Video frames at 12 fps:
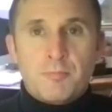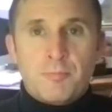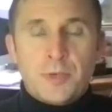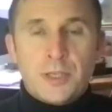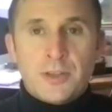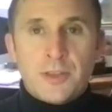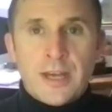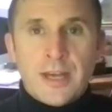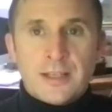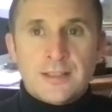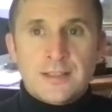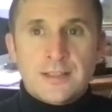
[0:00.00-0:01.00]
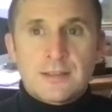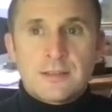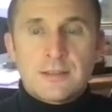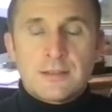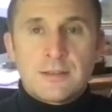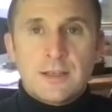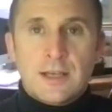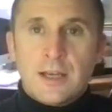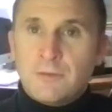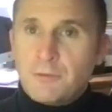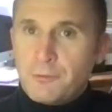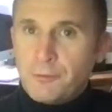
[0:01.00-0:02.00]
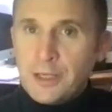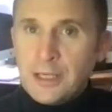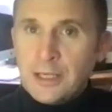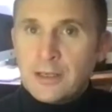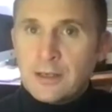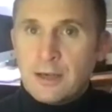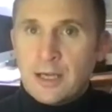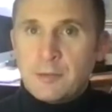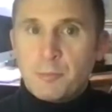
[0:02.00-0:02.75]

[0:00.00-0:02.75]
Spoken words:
But that and fear and